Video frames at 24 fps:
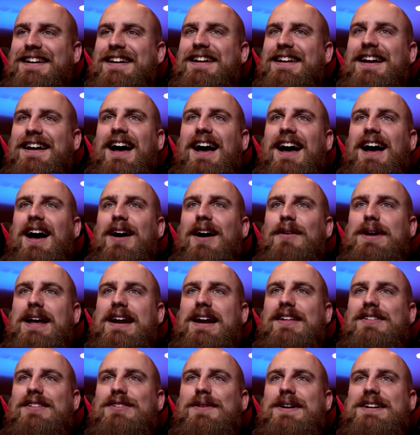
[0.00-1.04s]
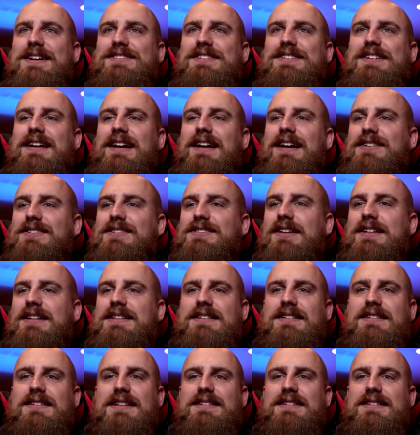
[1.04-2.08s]
Uh, we got another question here, so
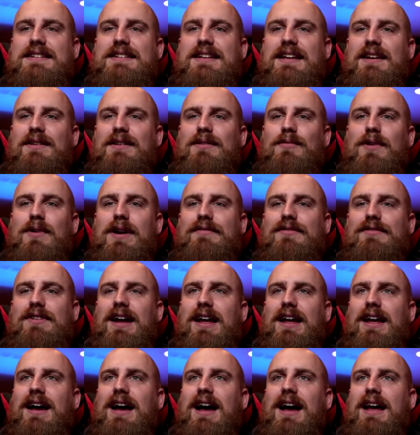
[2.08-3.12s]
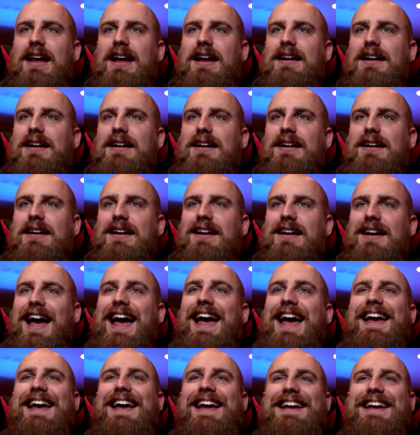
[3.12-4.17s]
let's let's see. Whenever I, I
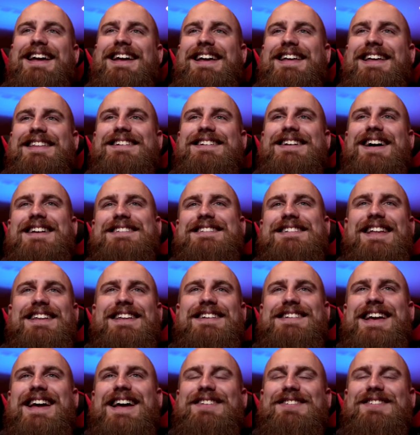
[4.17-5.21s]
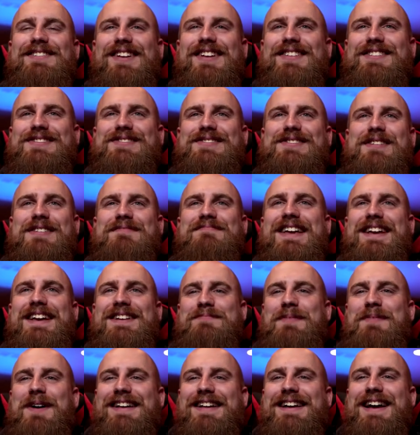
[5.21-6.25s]
hey Ethan Goss Alexander liked the stream, thanks
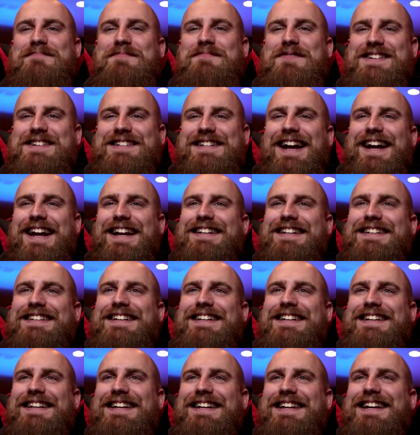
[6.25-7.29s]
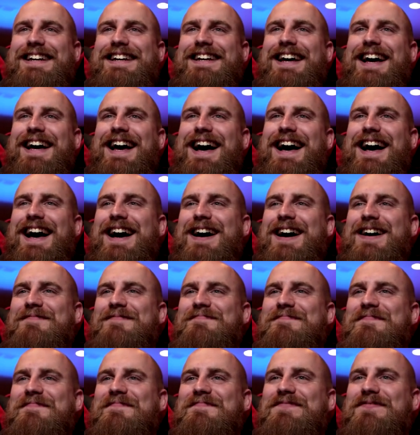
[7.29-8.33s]
buddy, I appreciate it.
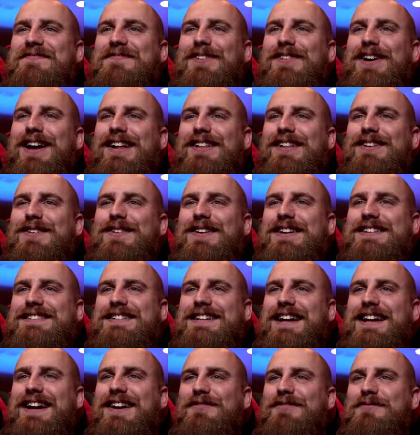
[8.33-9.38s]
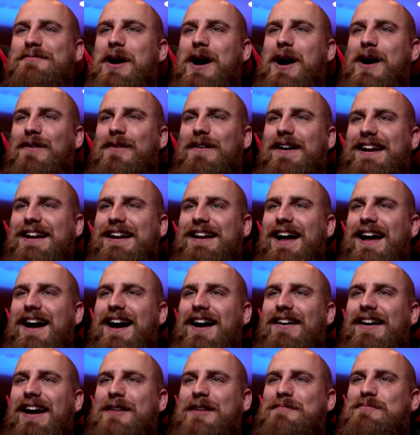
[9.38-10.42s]
Um, we got another question here from Owen.
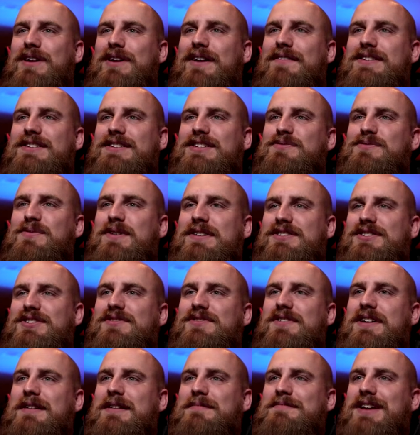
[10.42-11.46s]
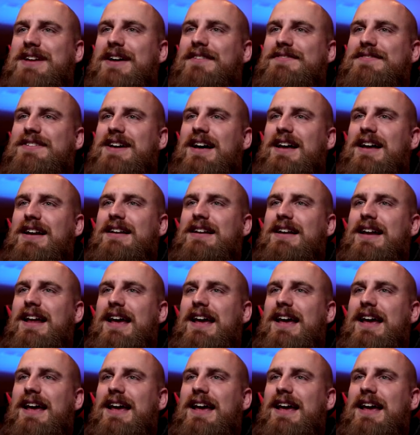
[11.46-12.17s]
All right, previous Twitch streams I've done